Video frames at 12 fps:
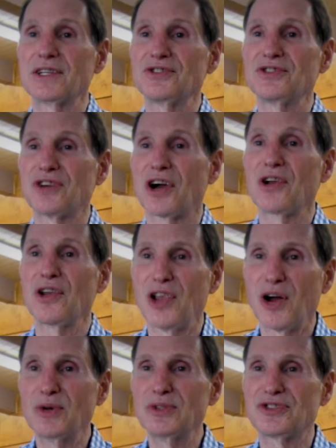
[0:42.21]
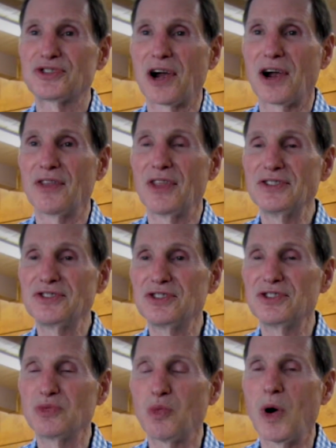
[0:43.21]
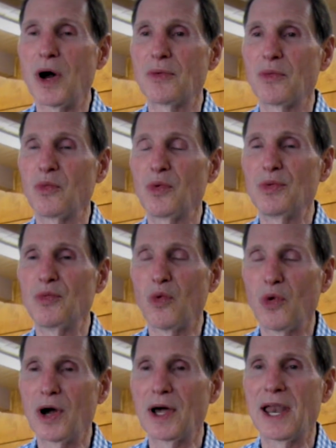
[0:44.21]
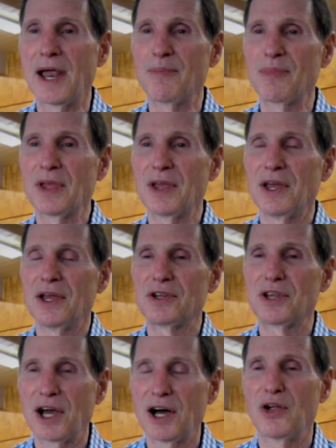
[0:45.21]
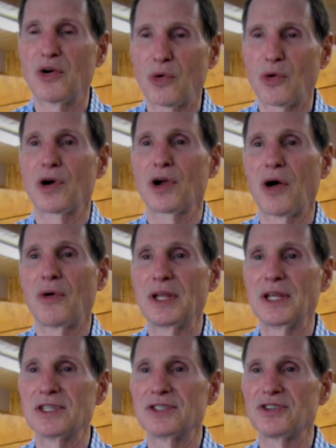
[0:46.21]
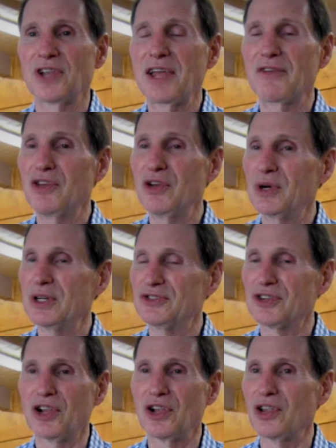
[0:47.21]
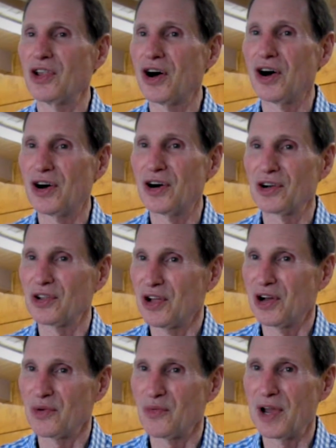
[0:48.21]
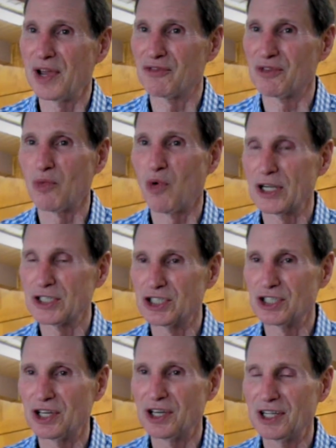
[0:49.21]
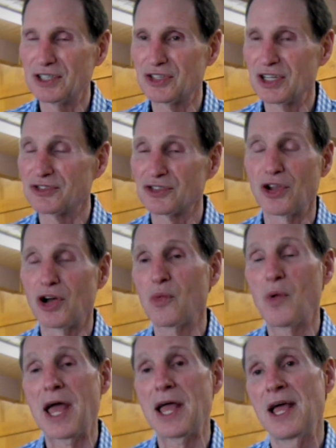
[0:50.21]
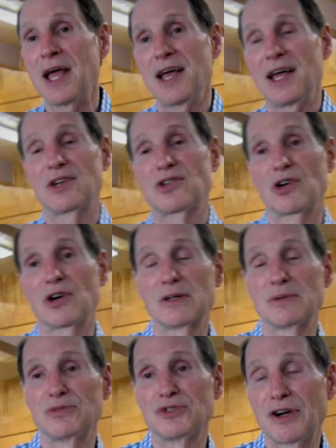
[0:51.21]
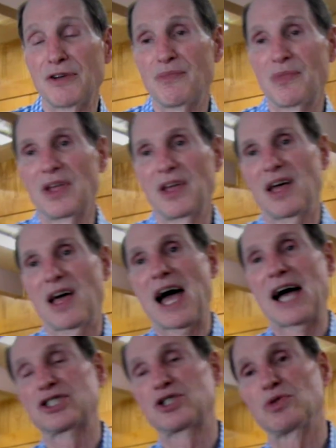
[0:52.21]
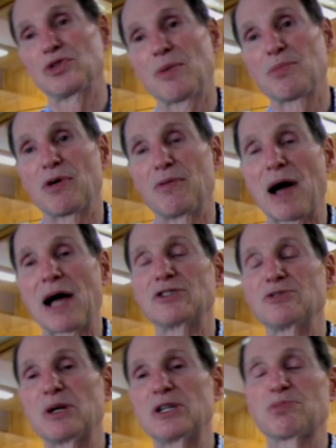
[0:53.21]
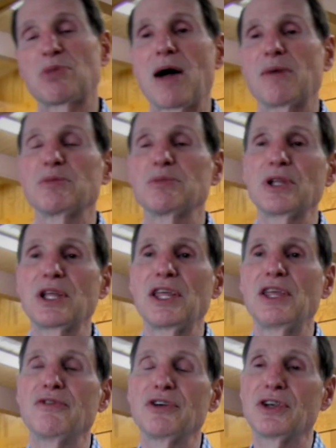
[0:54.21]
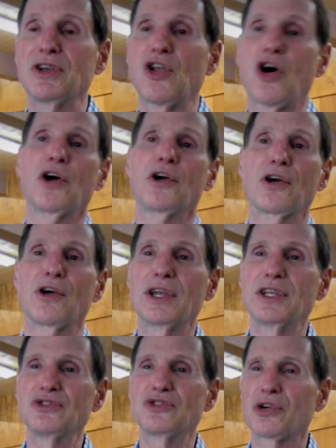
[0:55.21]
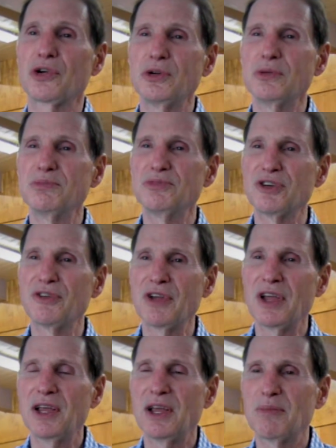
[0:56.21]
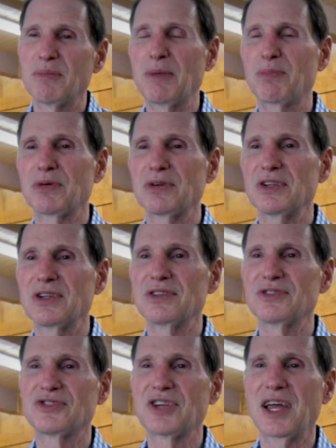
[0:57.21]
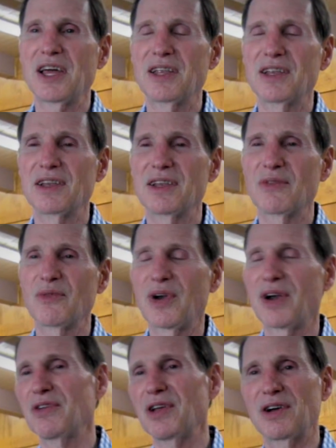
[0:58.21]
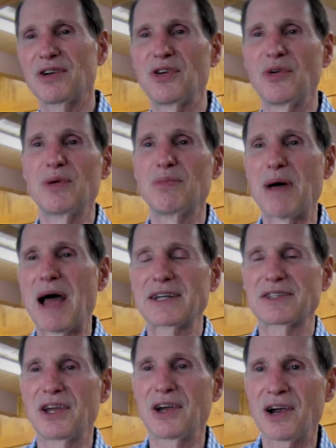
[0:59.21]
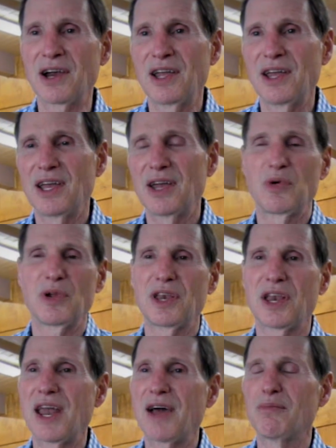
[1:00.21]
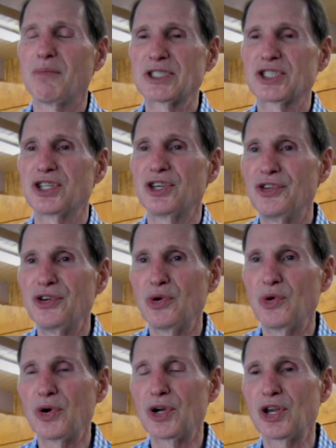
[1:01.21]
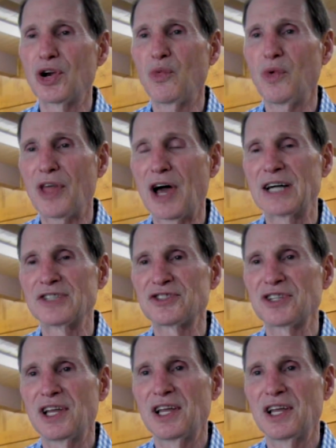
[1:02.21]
This is our lodestar. This is what we want to tell Oregonians. Lakeview is a long, long way from Washington, D.C. It's a long way in terms of actual number of miles, but it's probably even longer in terms of people saying whatever they're doing back there, it really doesn't have much to do, with us.